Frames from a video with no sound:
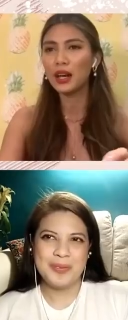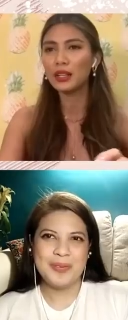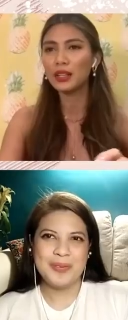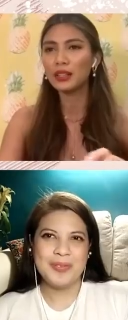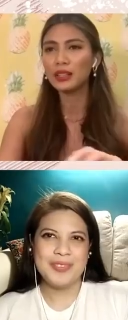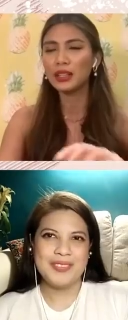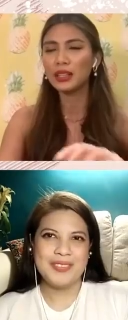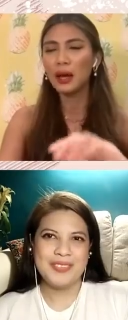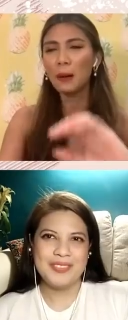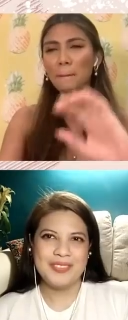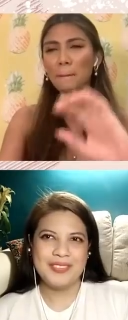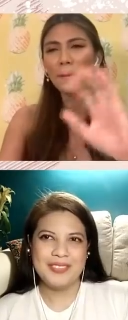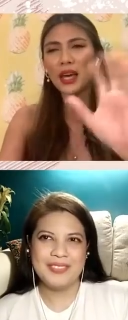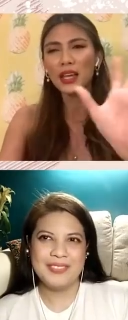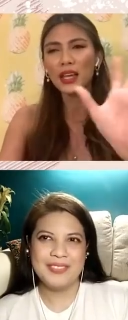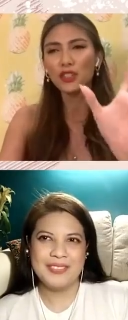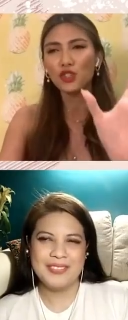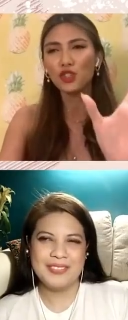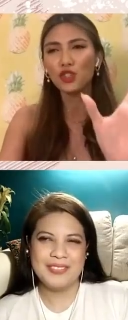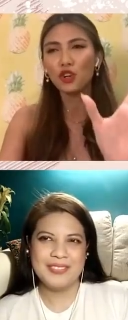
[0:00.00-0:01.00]
Speaker 1: na
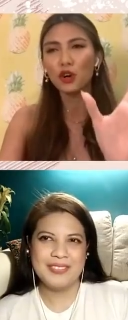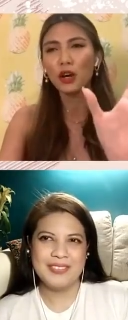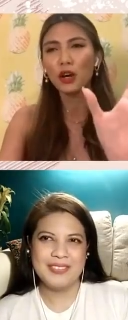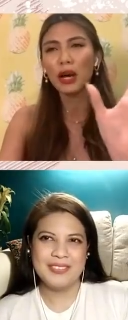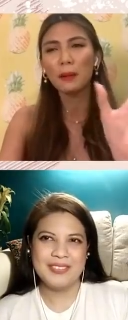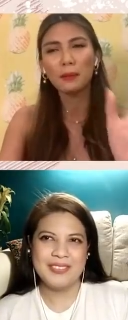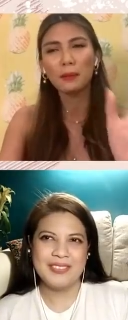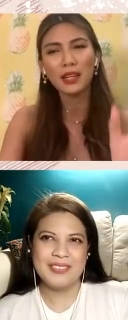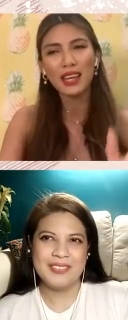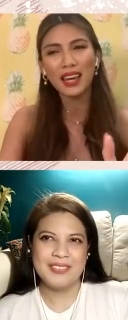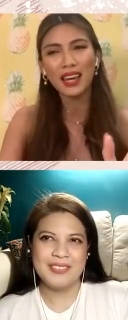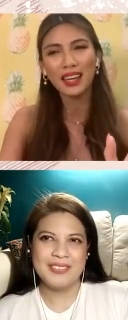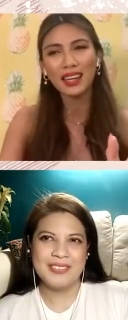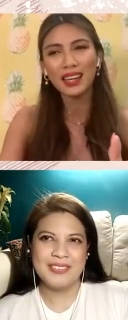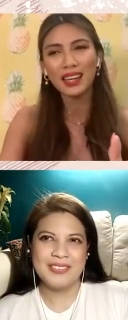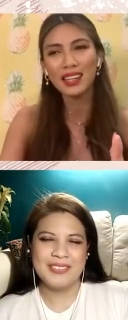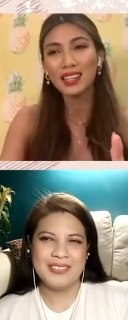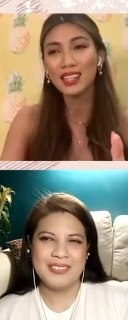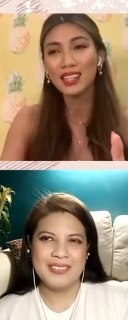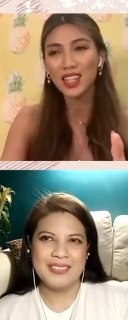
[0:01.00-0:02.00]
medyo Gabriela
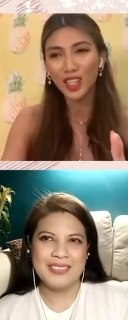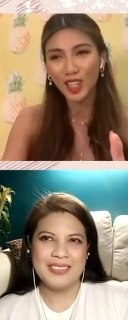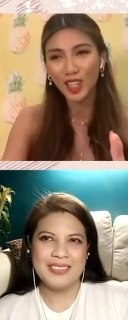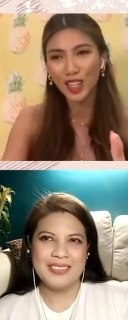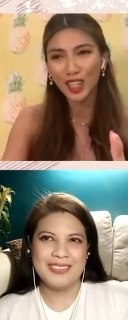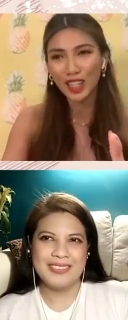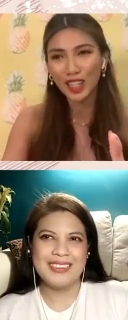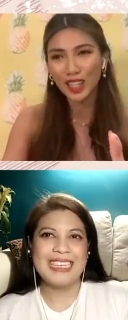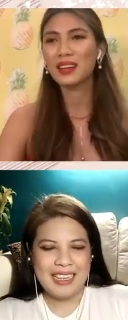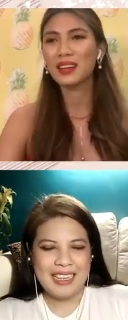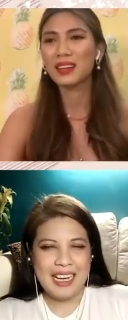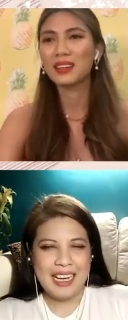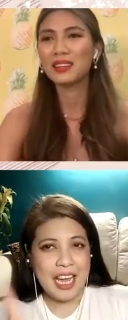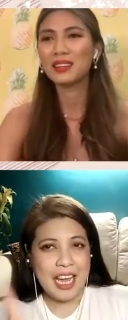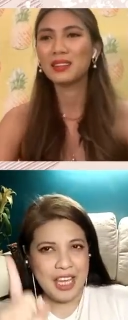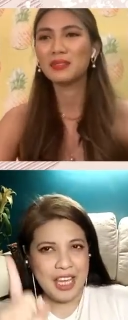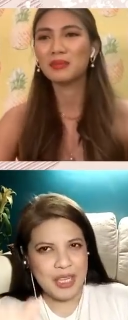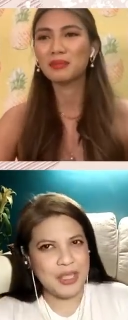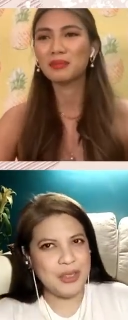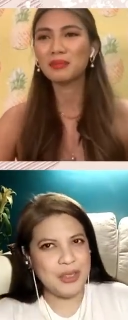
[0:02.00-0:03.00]
Isler.
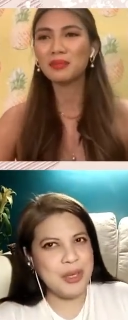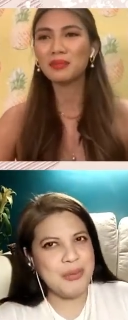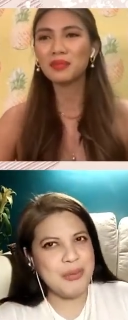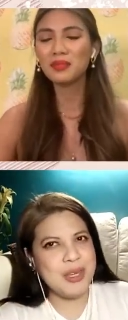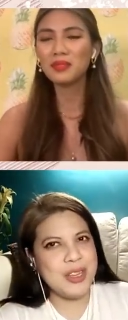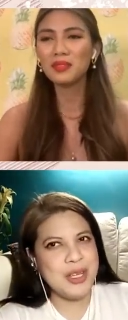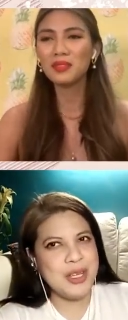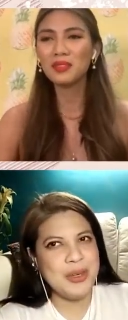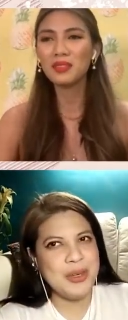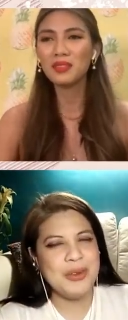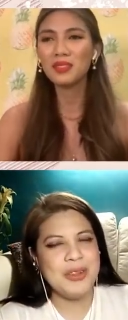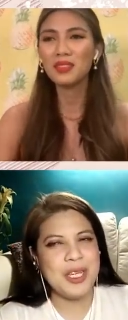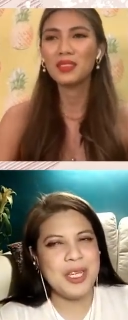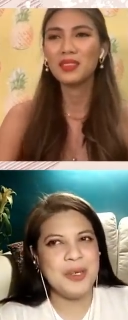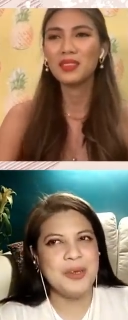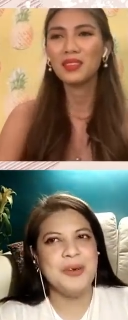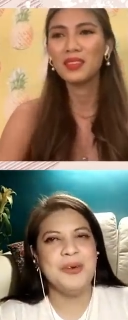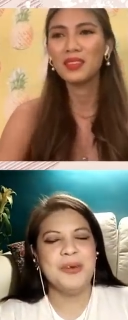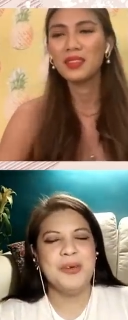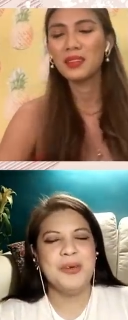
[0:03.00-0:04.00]
Speaker 2: I agree with you,
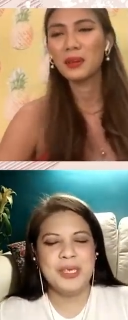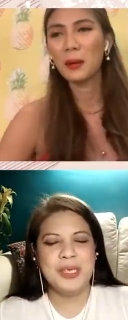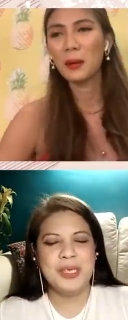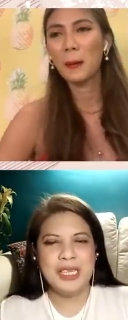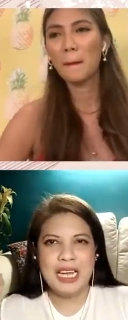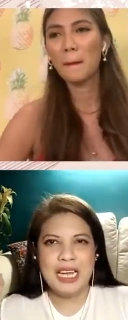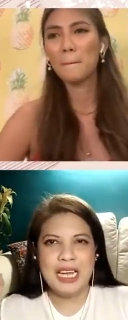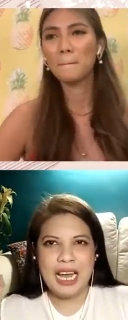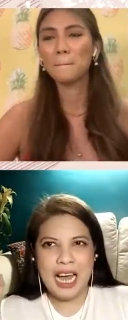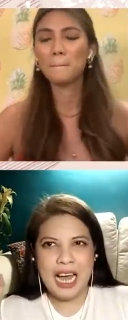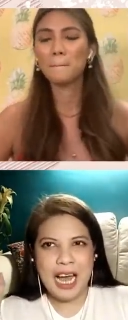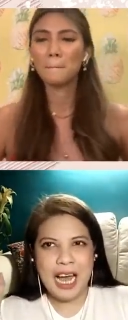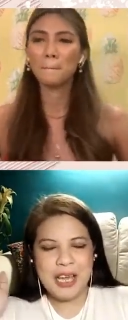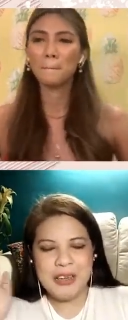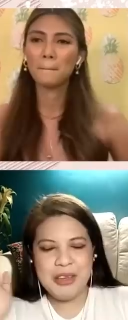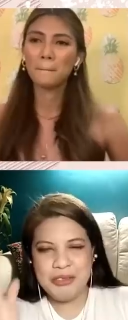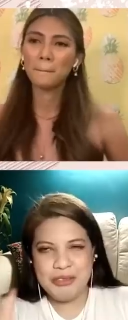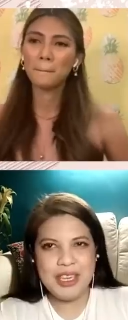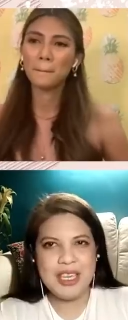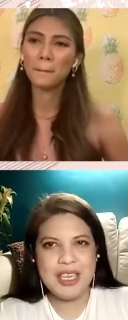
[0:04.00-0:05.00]
Nicole. I
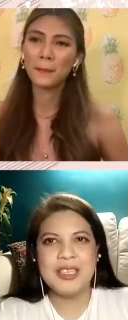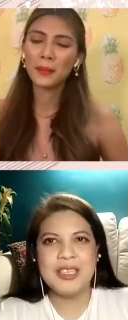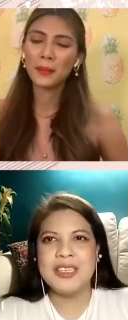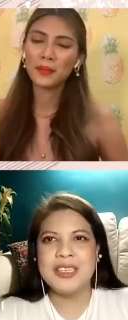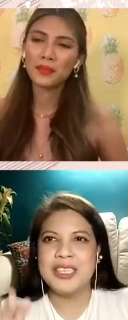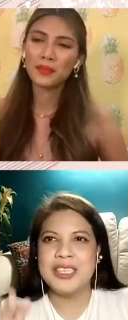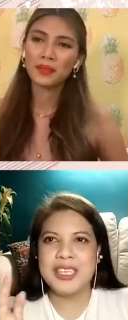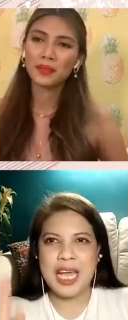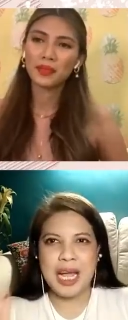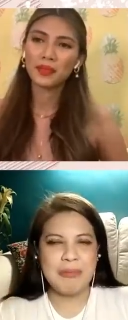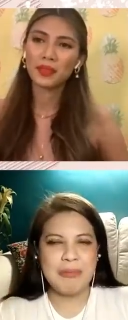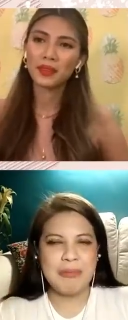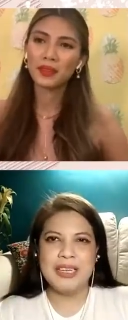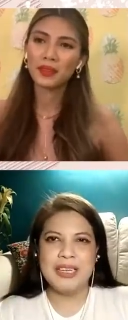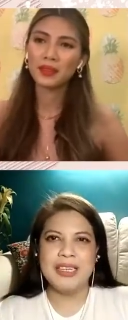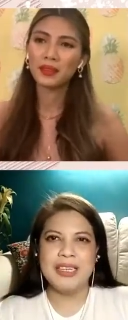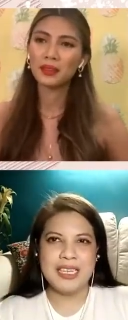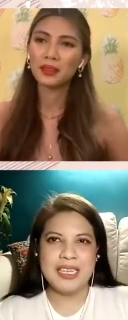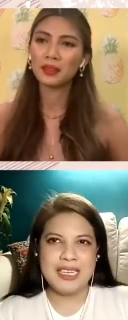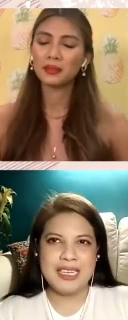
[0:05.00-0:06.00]
feel the
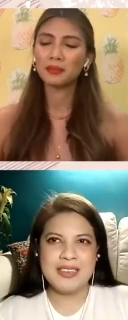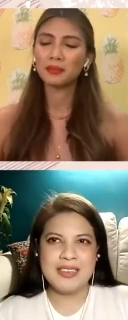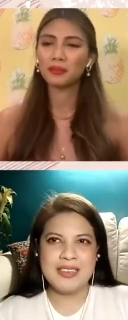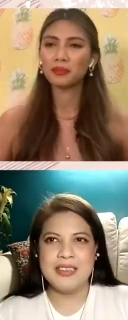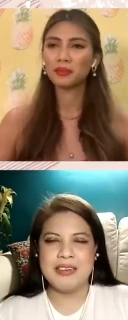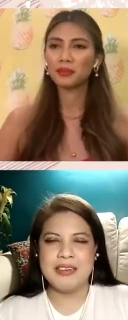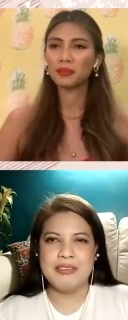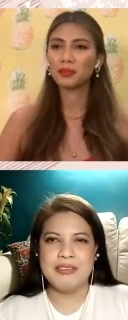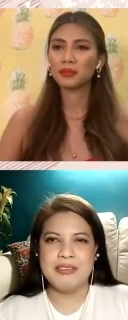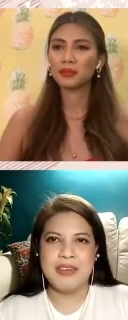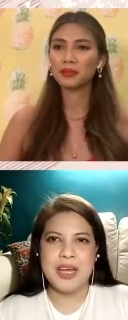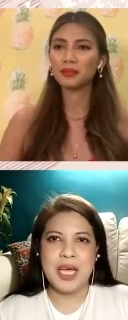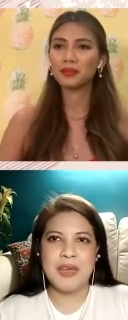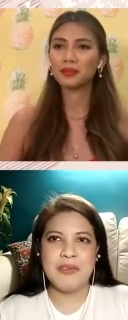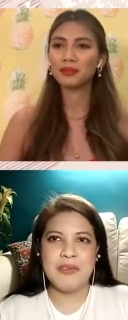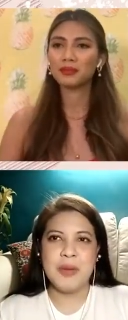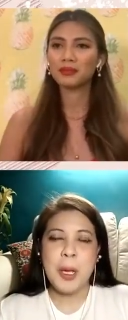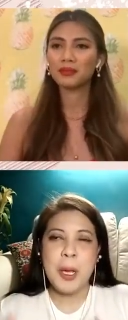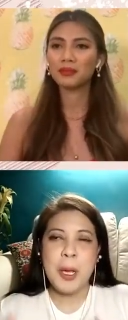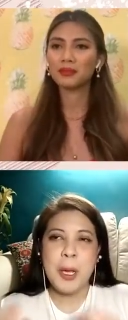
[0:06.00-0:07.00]
Gabriela Isler vibe.
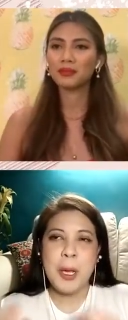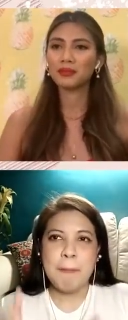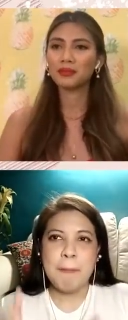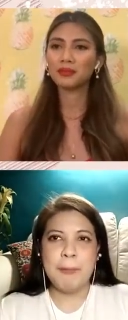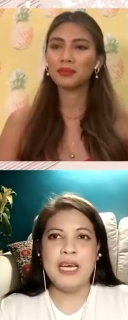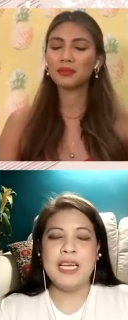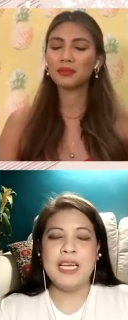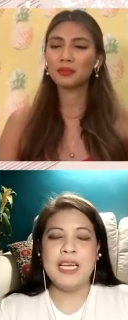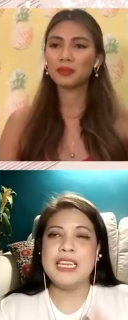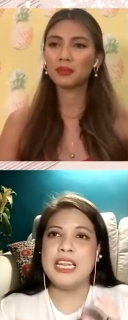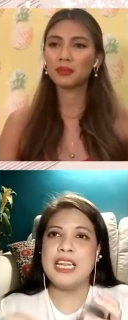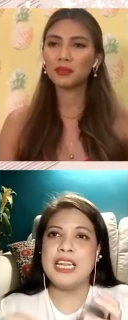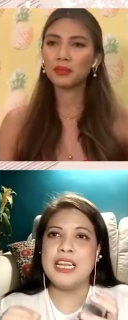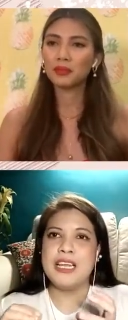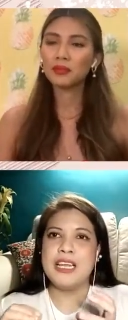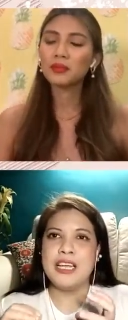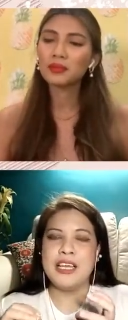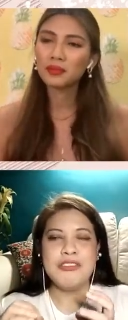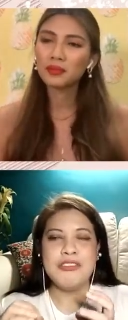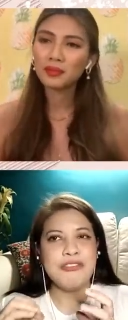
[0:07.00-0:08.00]
But
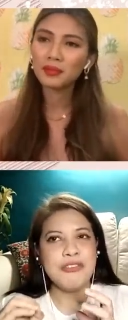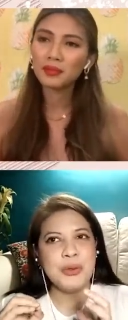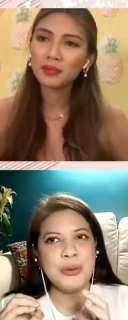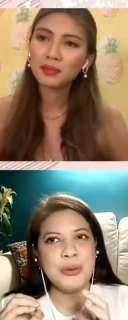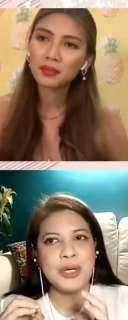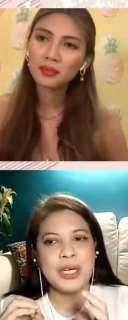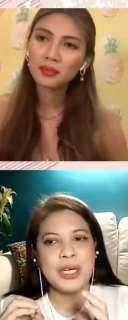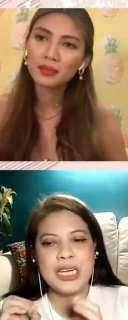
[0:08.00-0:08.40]
if you're